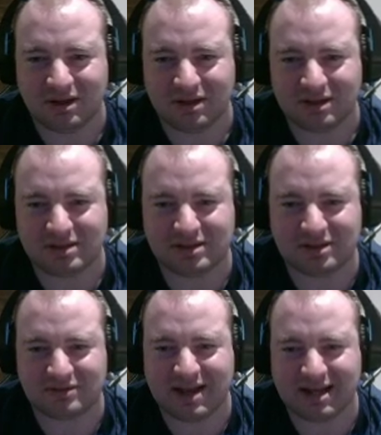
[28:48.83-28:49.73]

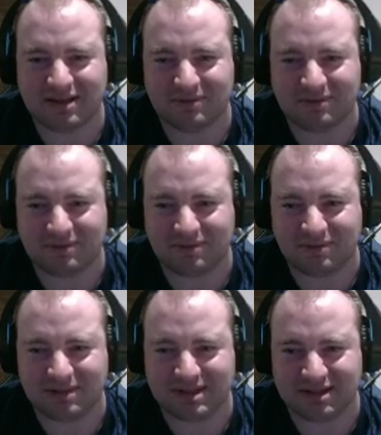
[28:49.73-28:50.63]
strat,
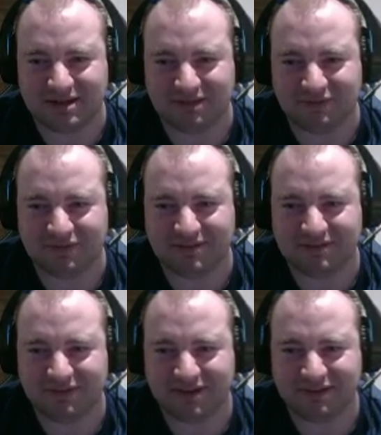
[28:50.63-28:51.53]
which is
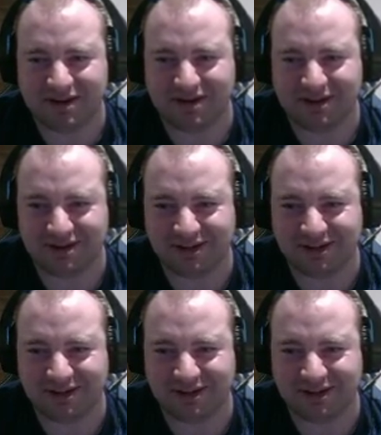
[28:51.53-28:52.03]
very, very hard.